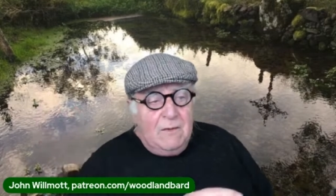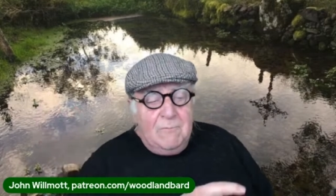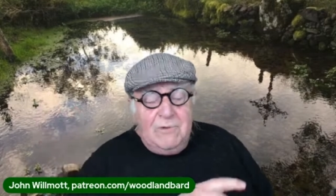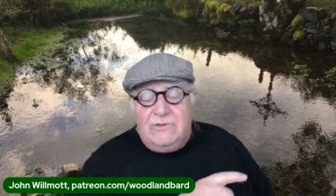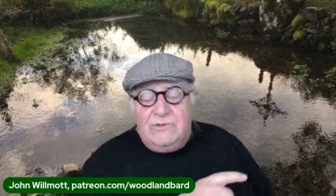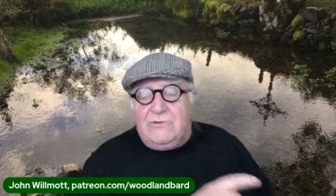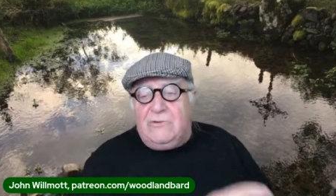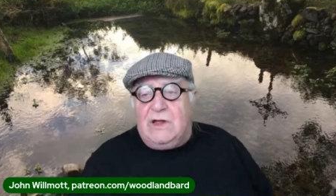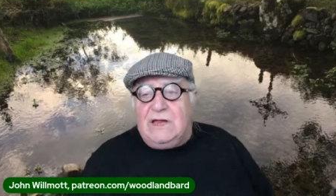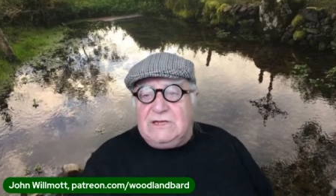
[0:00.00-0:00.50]

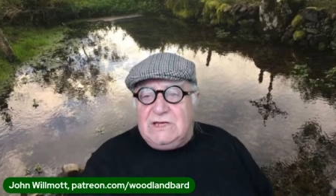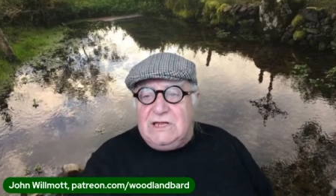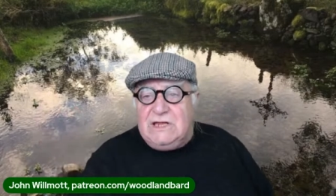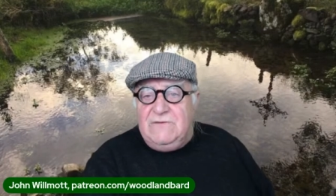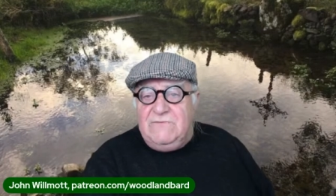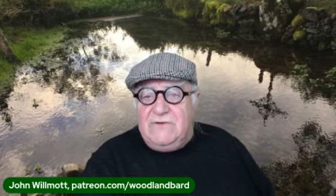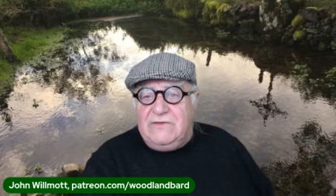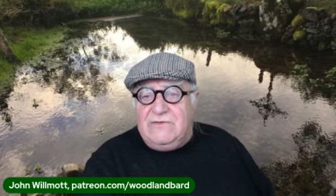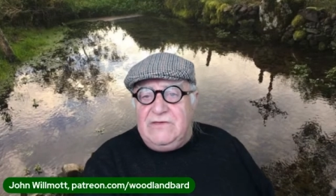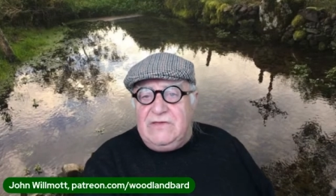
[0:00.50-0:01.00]
But to
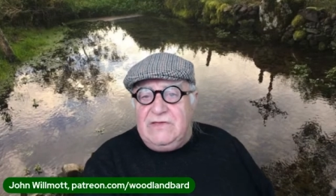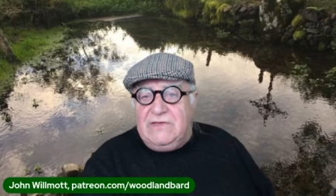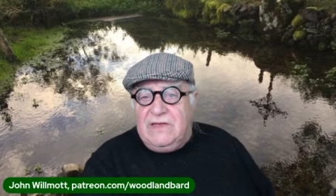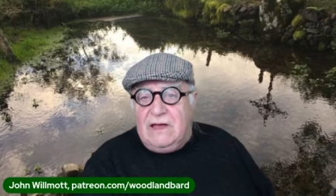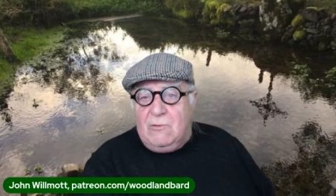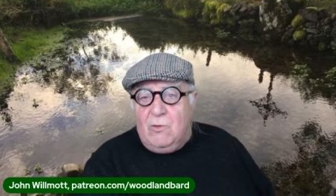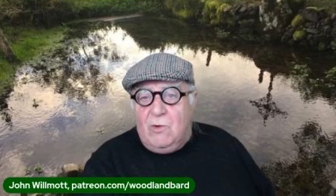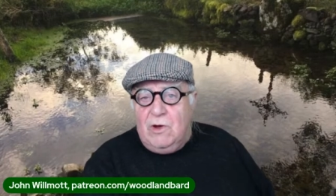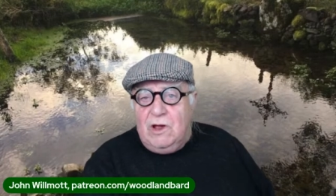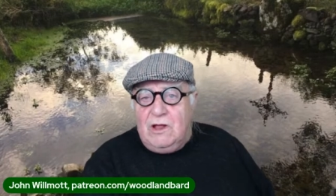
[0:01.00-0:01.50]
actually visit
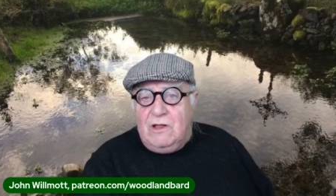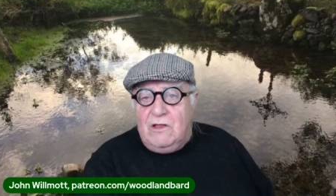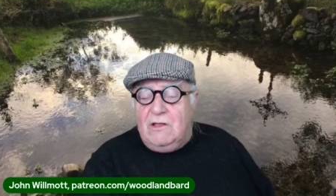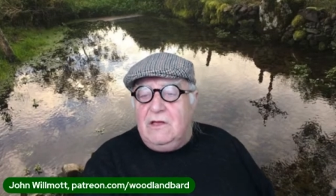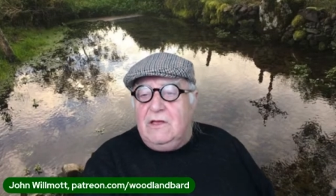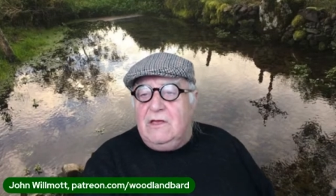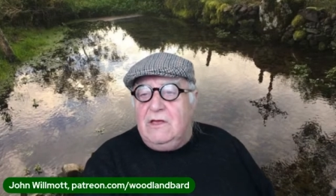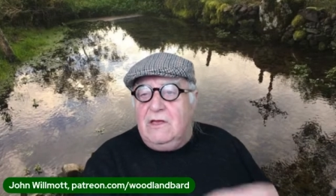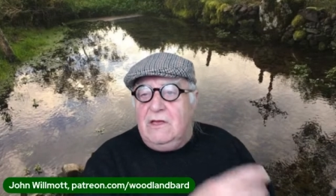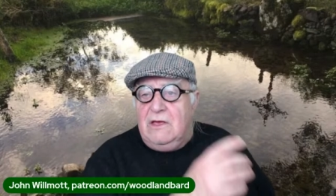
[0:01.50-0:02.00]
that
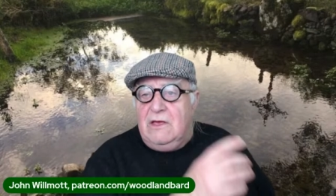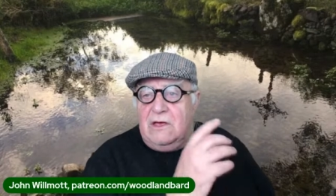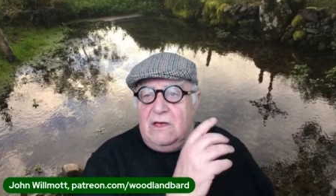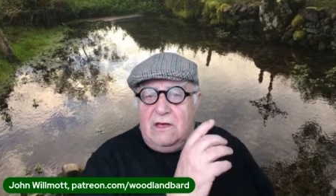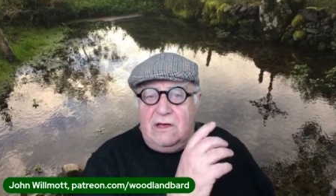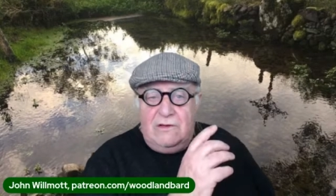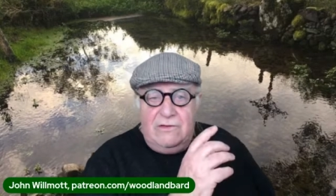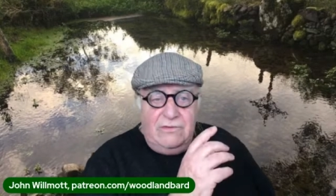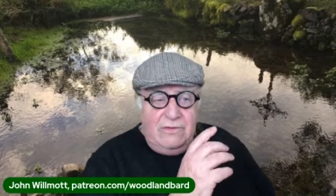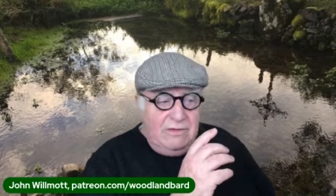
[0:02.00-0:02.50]
well,
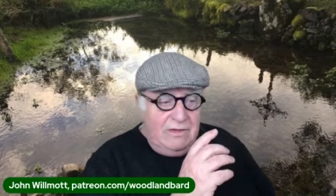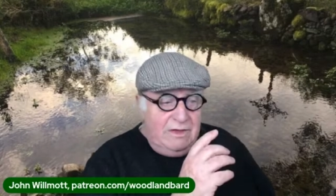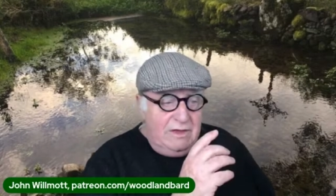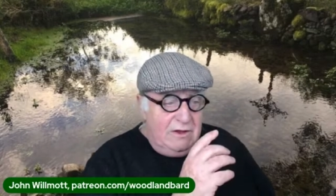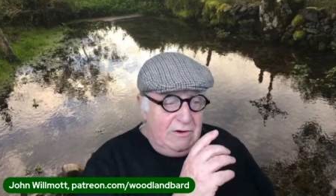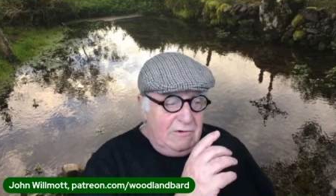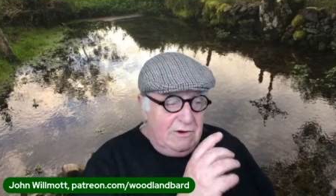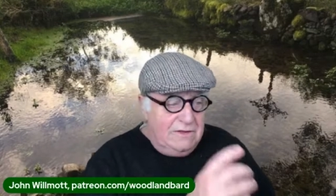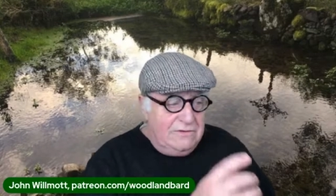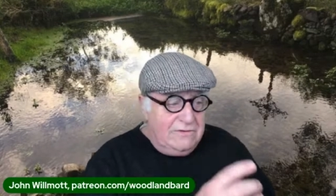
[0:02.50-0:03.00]
uh,
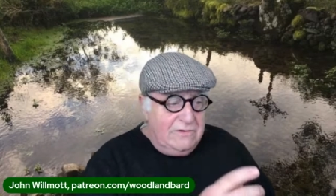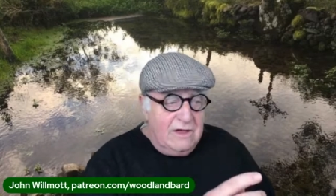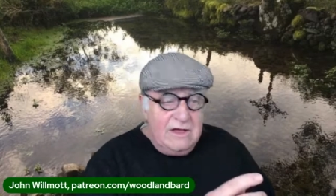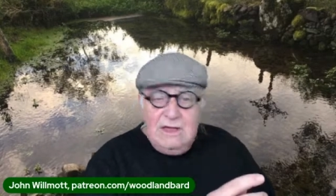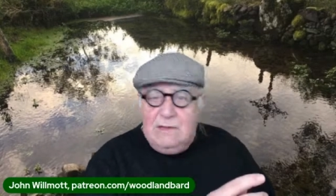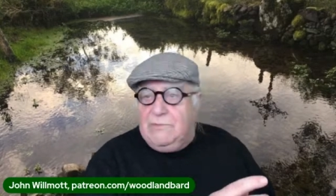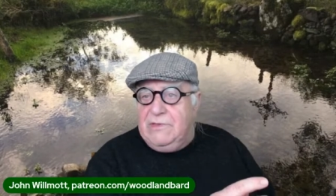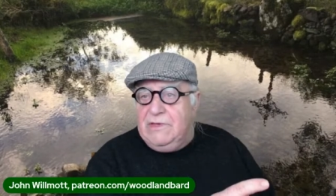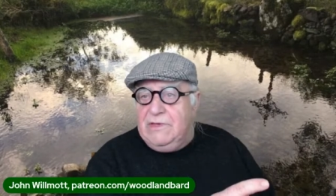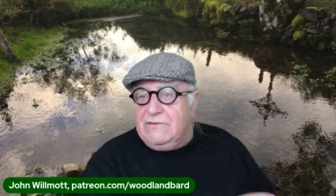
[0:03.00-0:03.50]
the only
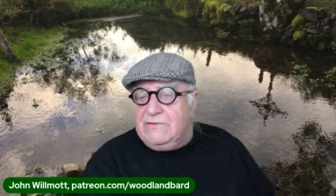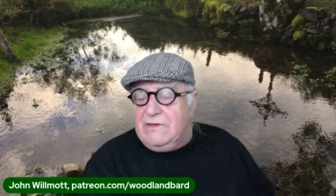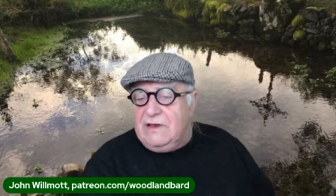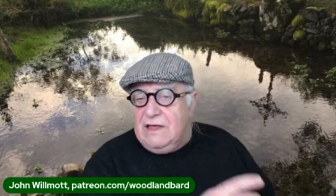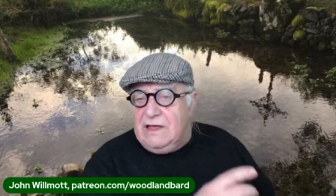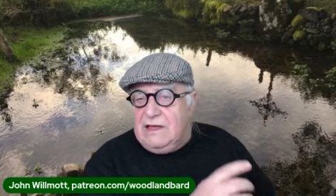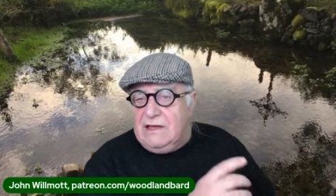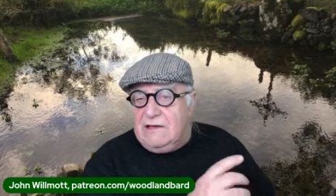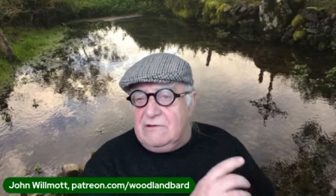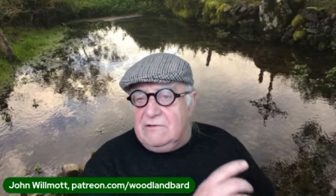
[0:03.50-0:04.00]
time that's
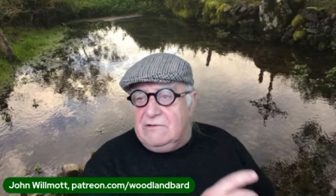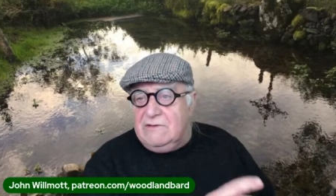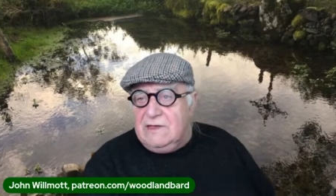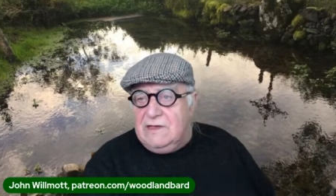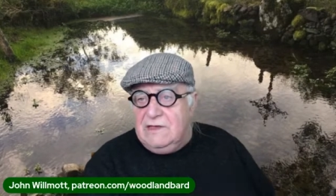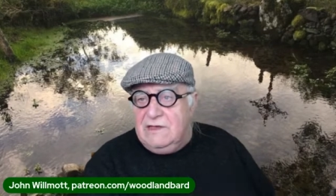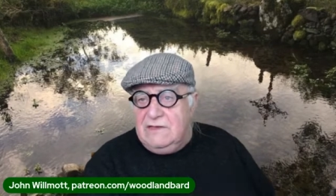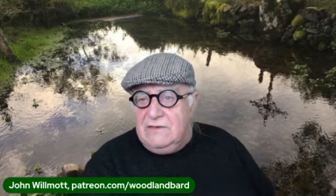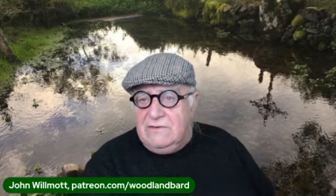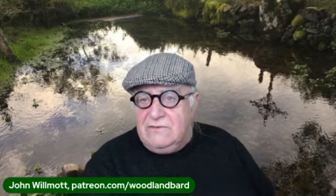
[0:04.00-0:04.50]
allowed
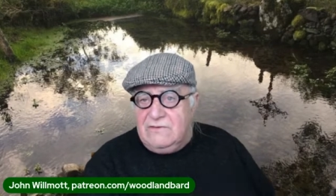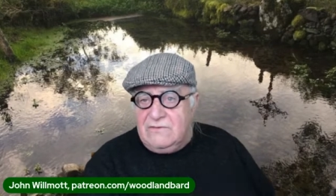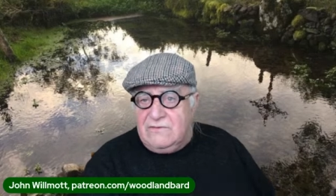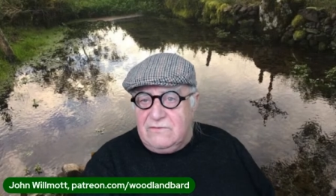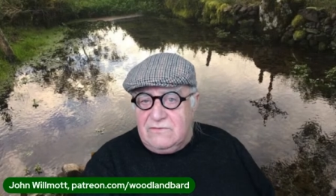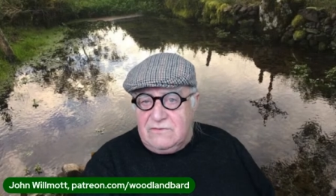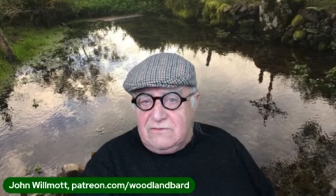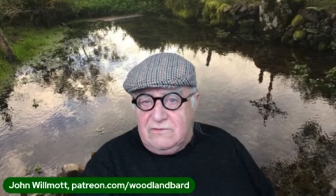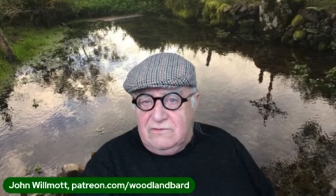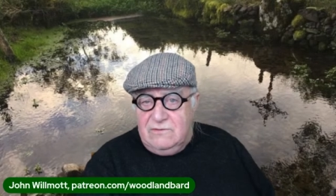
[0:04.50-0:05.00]

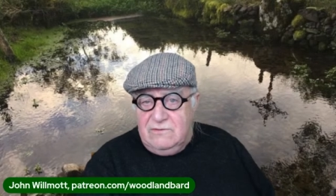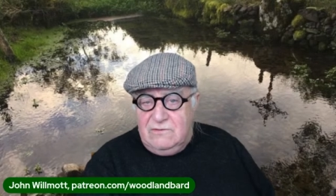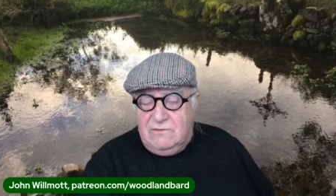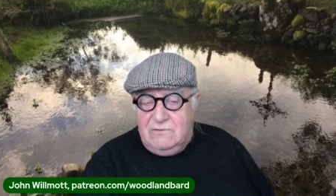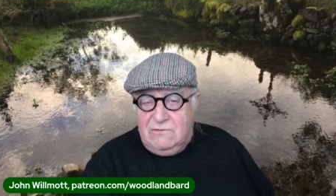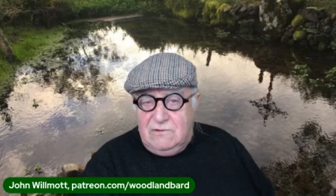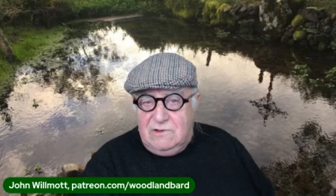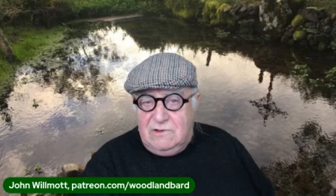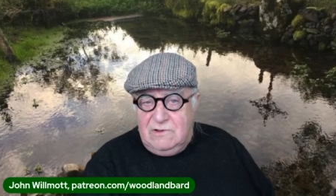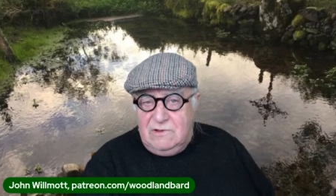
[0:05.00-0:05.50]
is
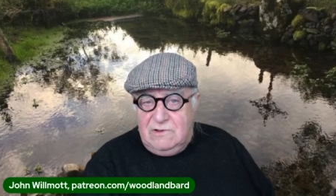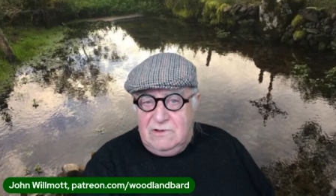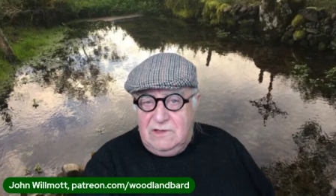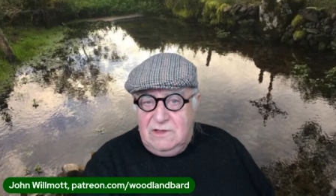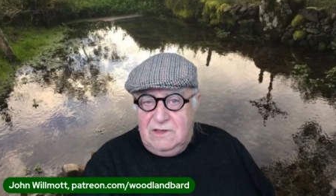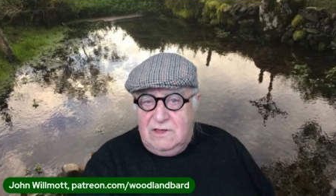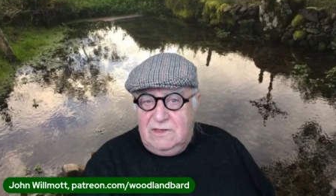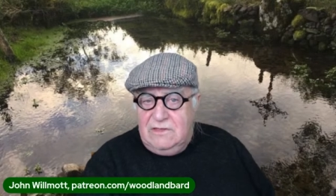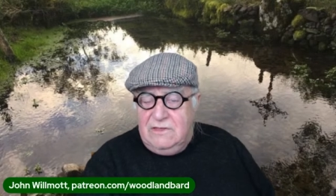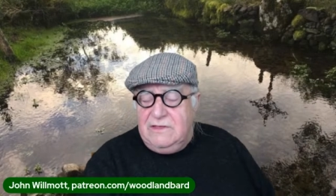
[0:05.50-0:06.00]
through uh,
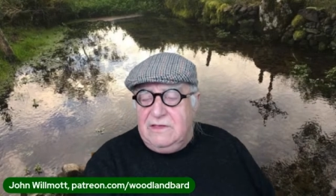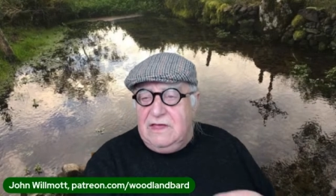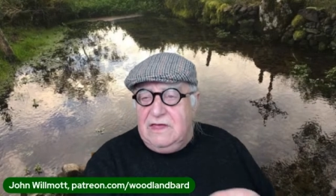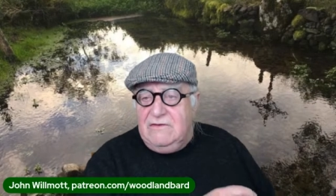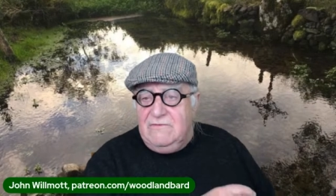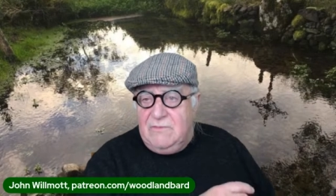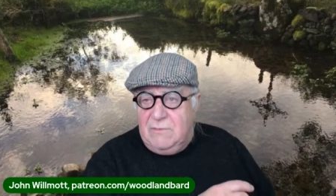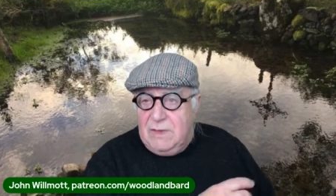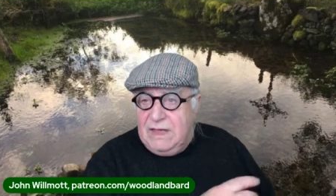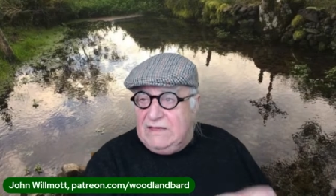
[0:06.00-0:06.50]
the
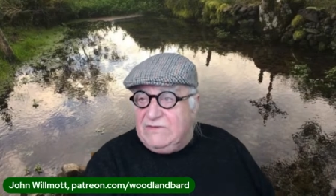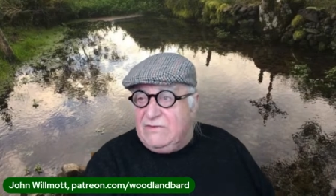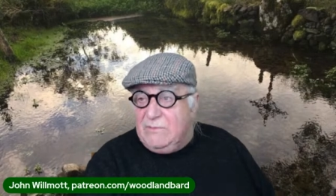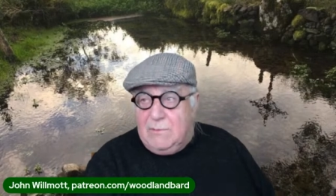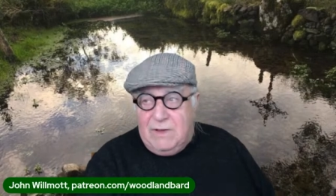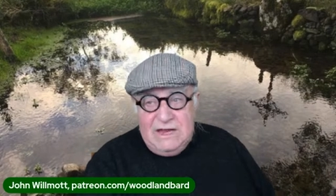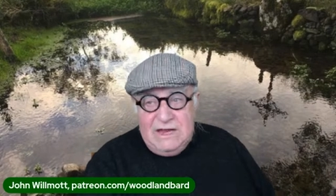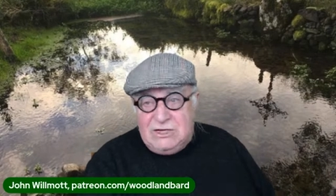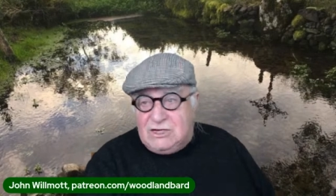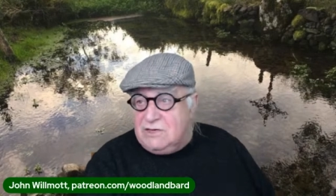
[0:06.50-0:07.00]
Day of
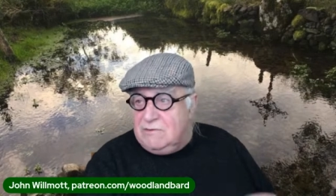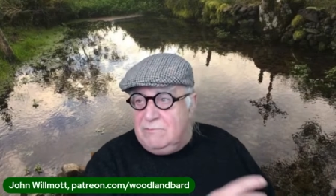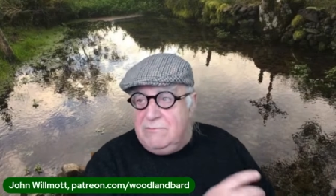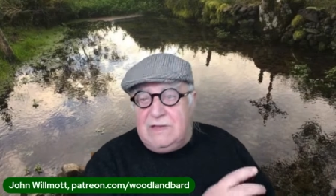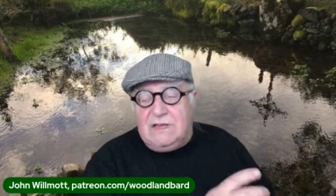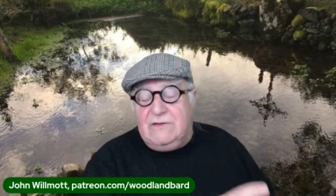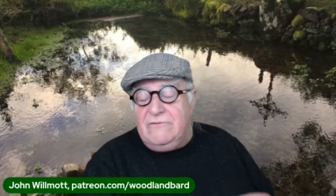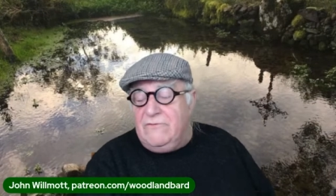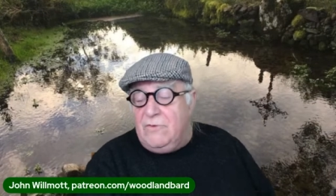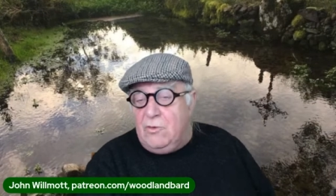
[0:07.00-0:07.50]
Emancipation,
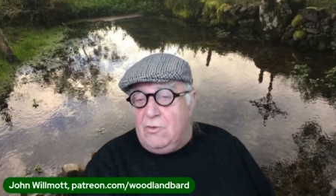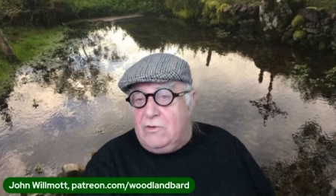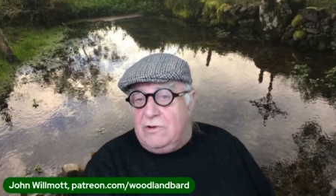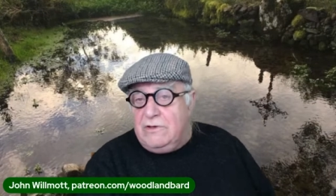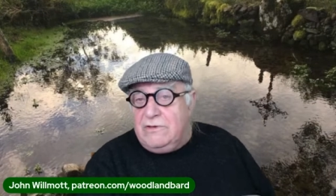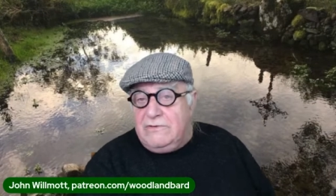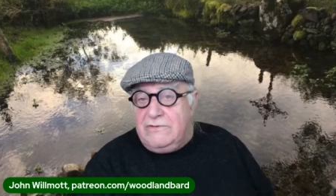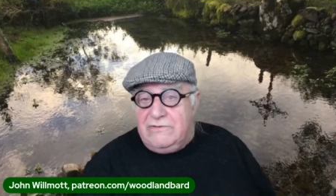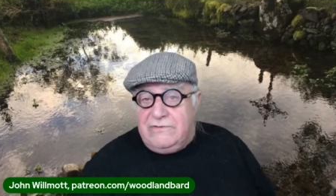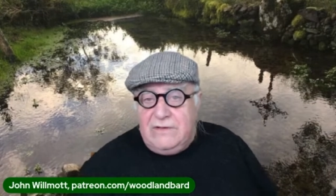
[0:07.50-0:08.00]
middle of
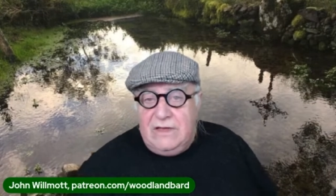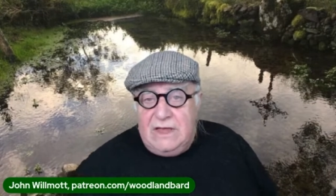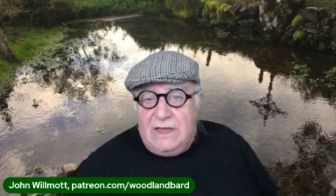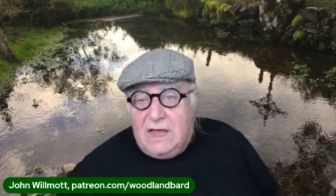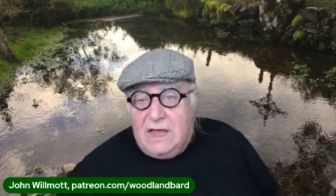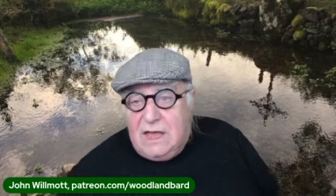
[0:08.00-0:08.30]
August.